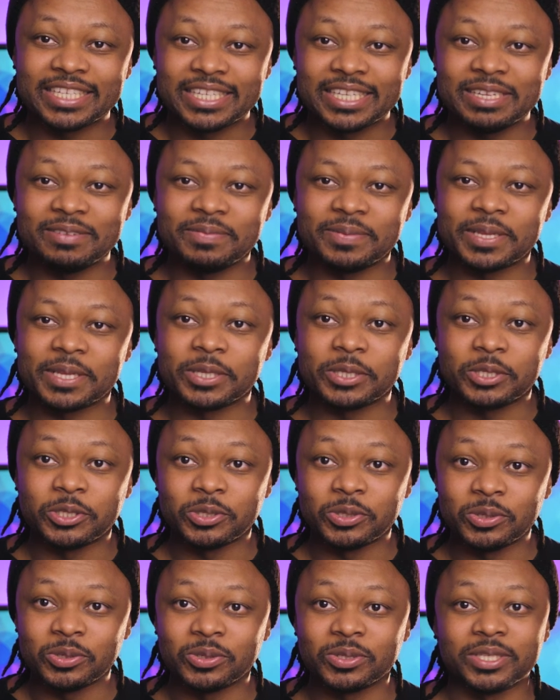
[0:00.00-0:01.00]
Tips and
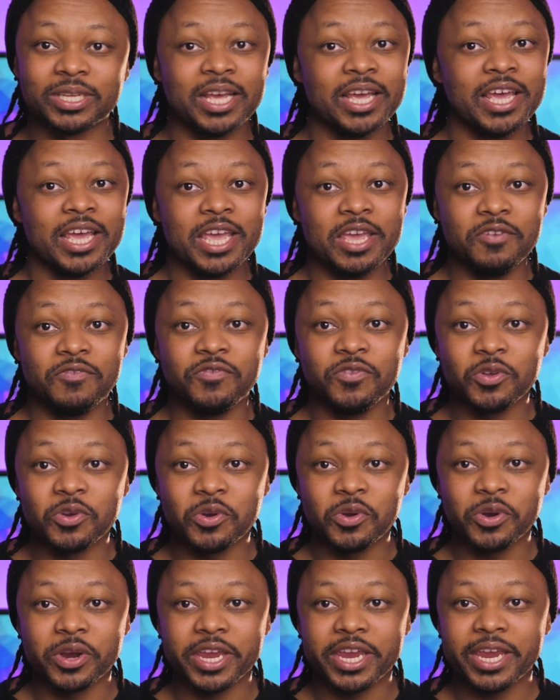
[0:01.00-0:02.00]
Tools. If you're
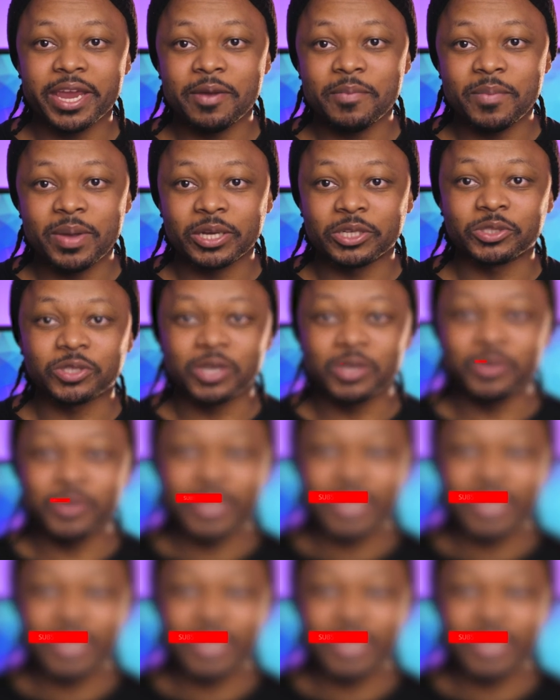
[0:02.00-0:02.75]
new here, make sure you